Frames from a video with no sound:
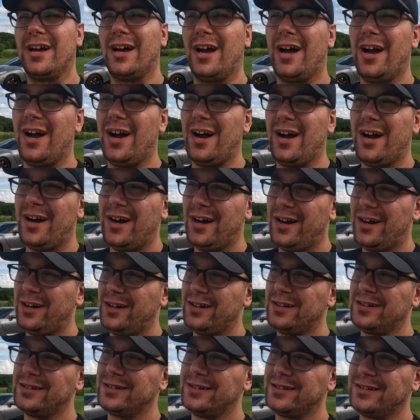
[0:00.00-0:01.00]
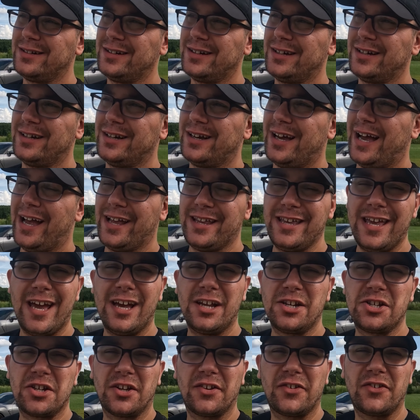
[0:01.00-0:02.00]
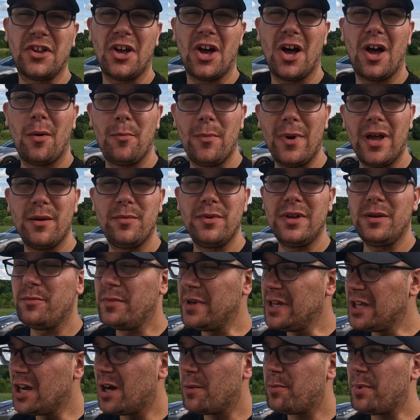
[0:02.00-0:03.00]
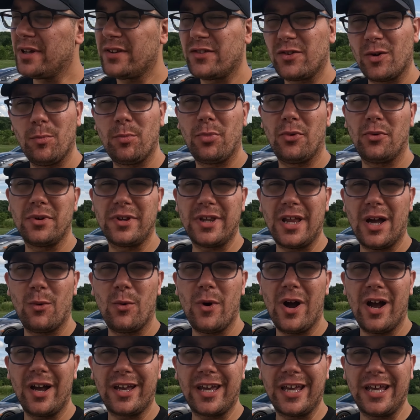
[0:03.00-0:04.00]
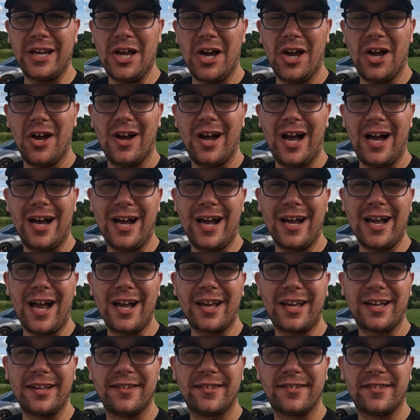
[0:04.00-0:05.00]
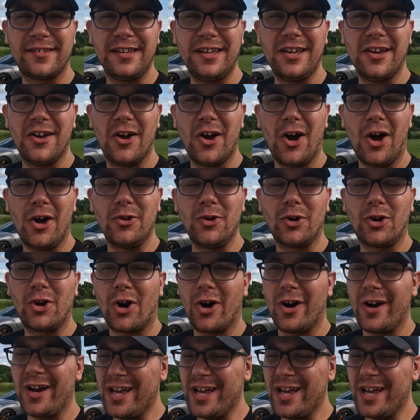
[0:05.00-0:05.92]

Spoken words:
And yeah, just maybe meet up at some point. That way I can see how the car